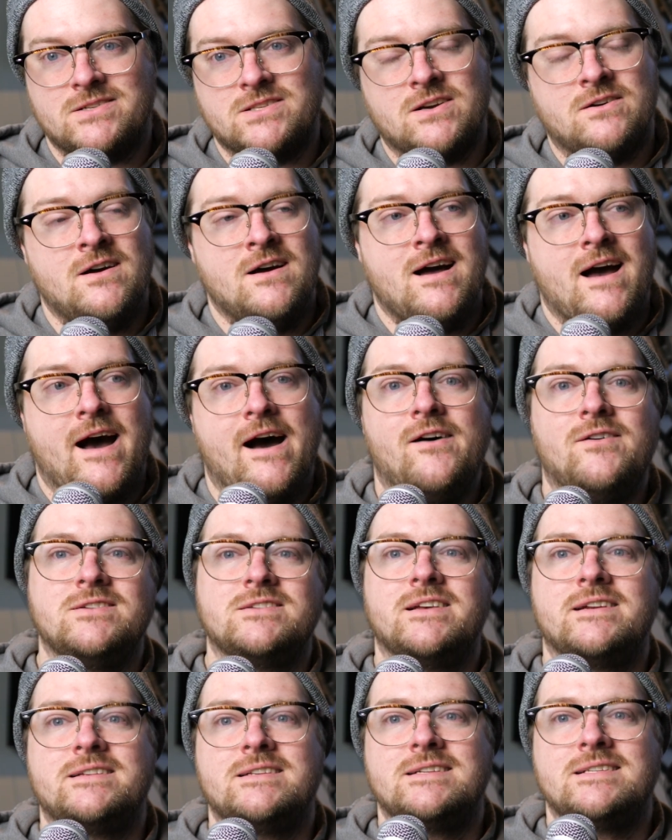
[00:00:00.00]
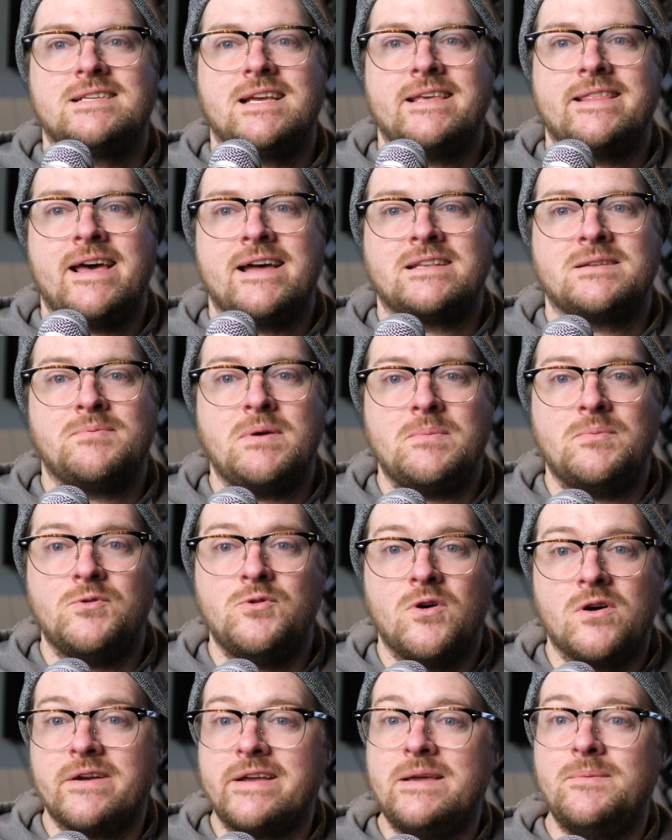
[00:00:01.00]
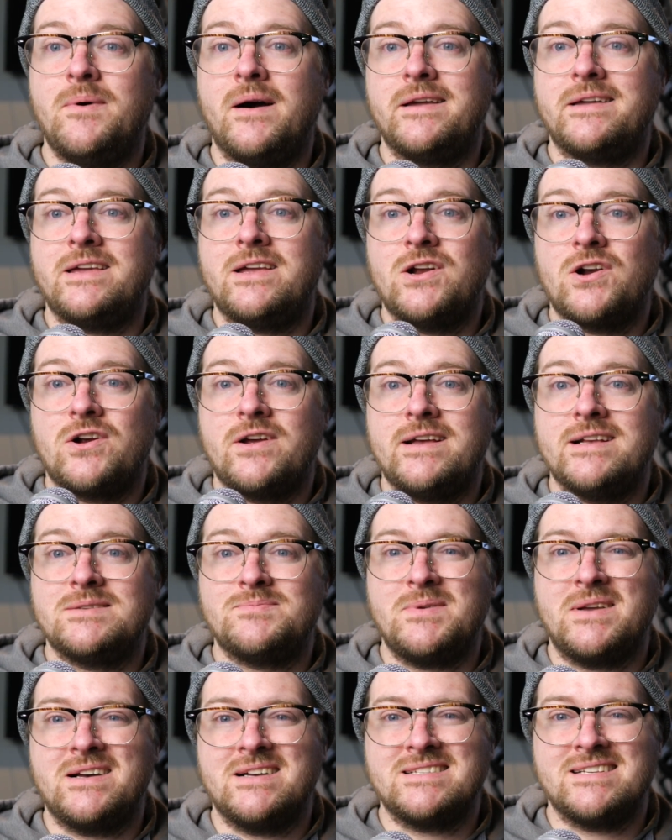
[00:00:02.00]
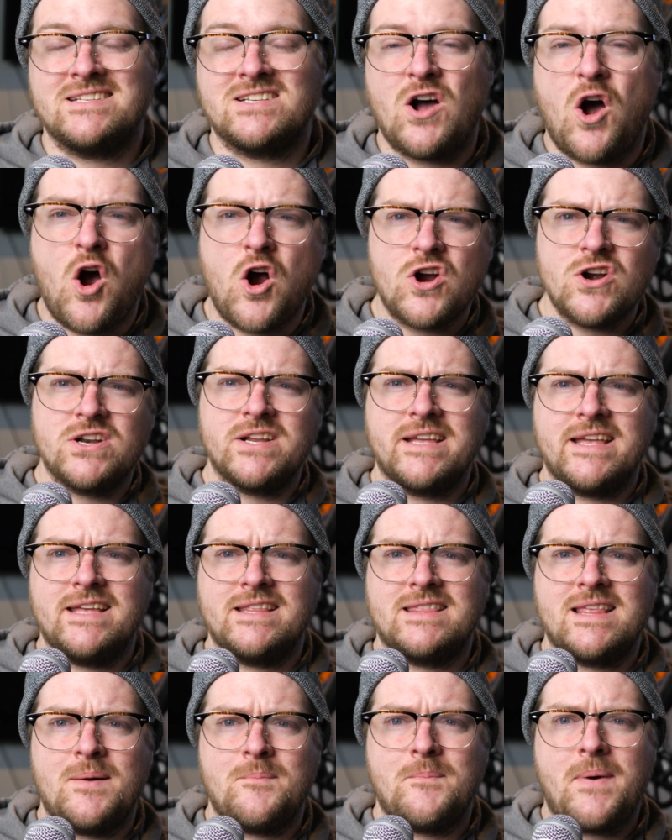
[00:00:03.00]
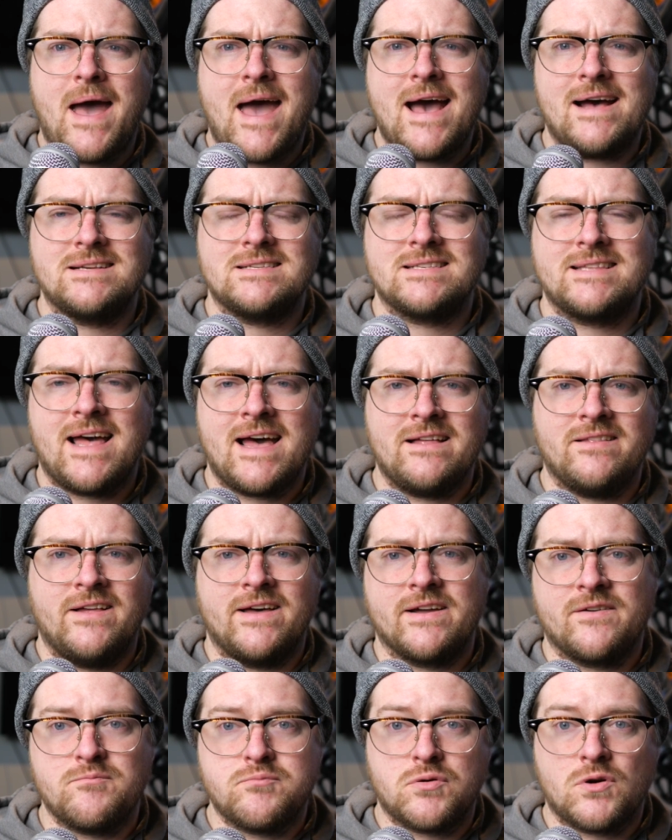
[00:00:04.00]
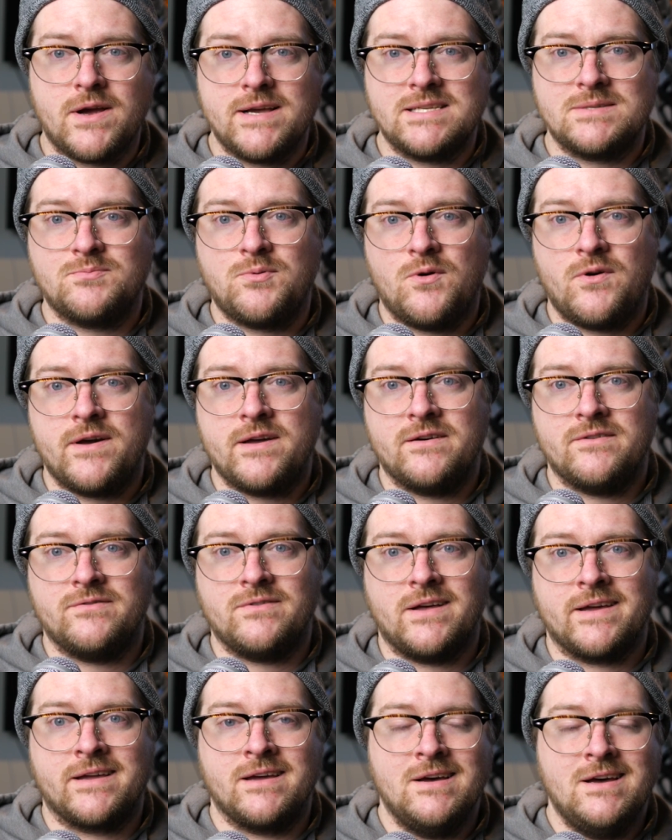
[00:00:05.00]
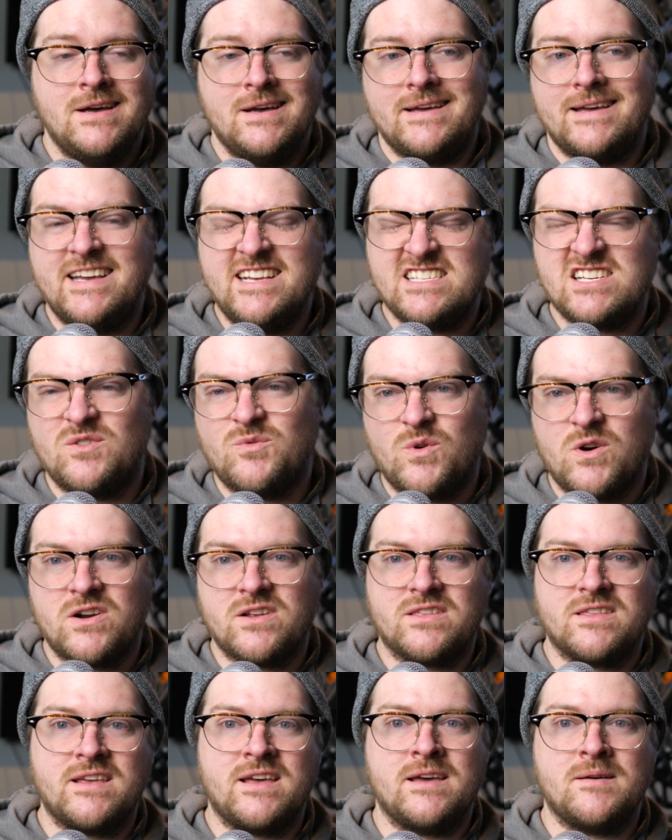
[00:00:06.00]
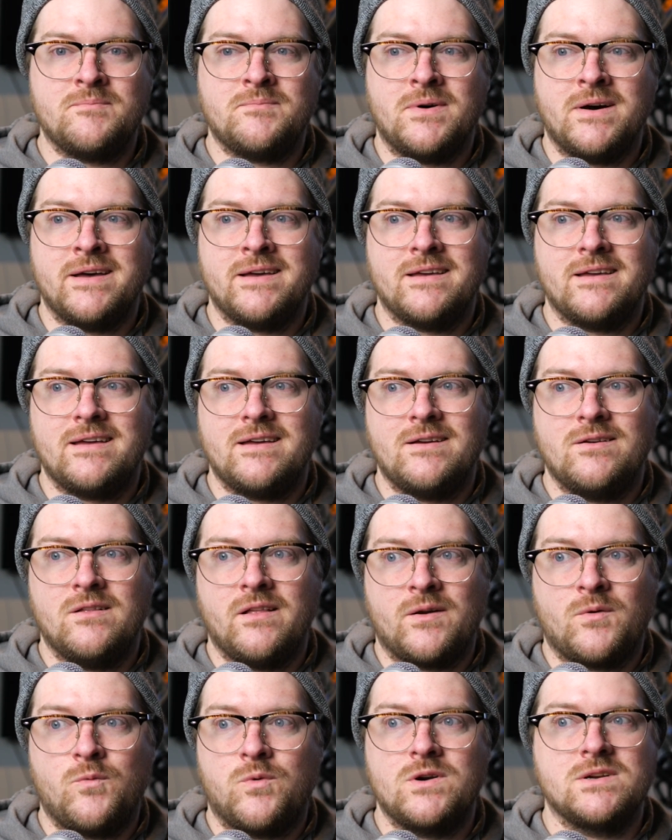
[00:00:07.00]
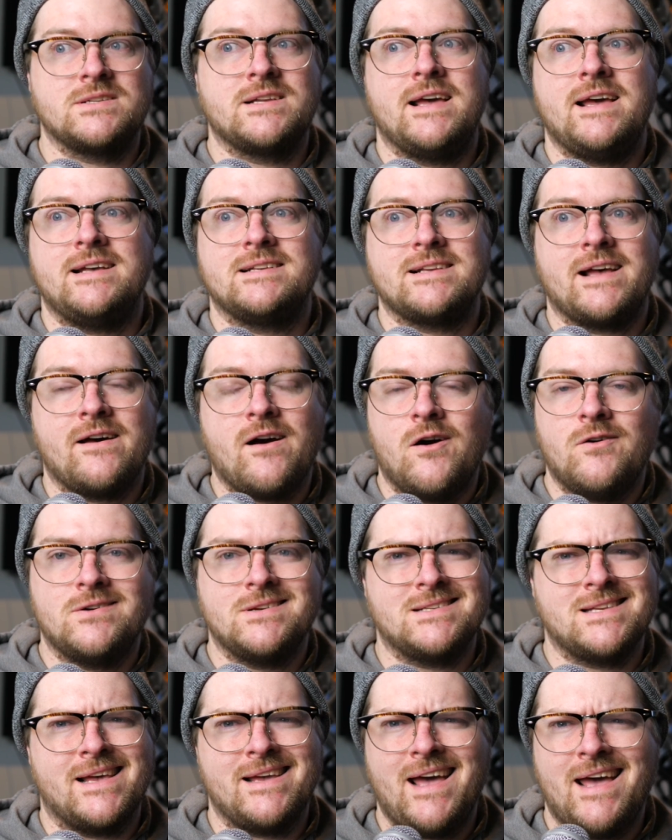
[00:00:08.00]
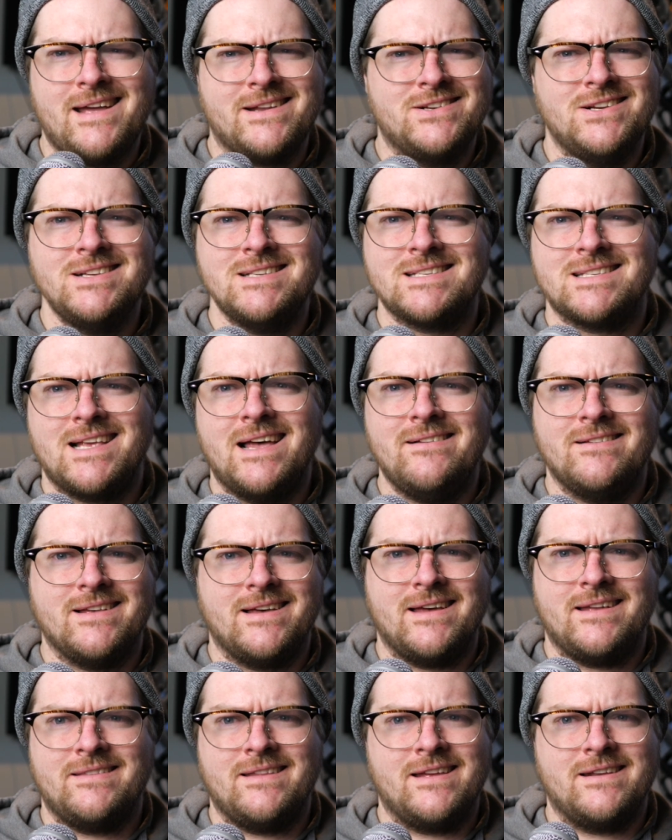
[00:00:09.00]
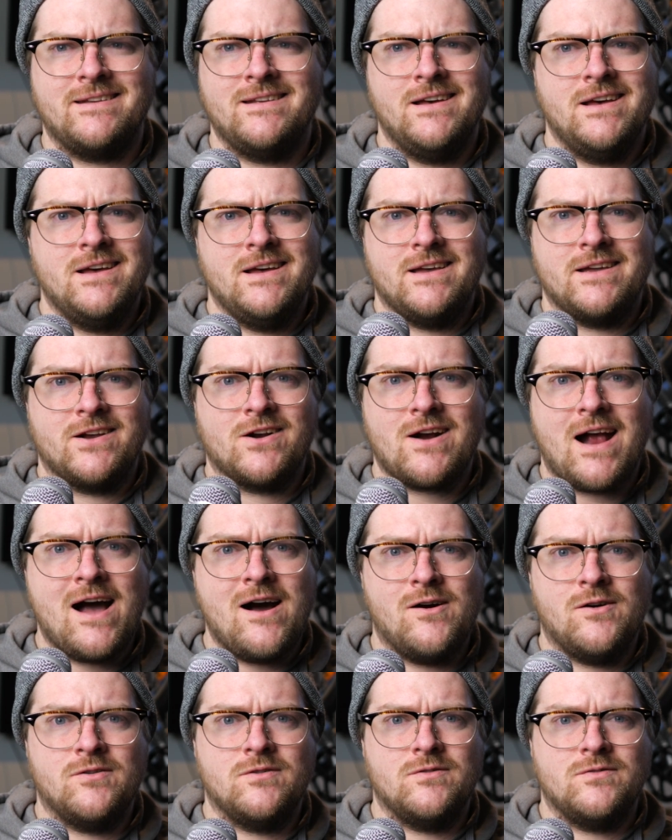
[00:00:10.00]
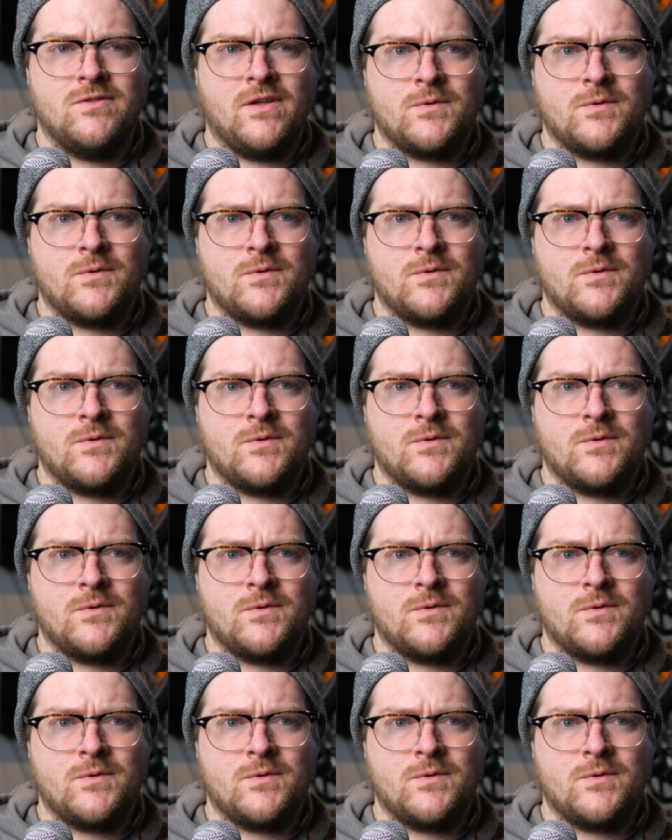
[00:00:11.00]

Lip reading: So I always like to say that to people who are e-bike curious, because it's hard to get them past that like price point of like, is it worth it? But like, worst case, I always say, hey, just sell it, and then you're out.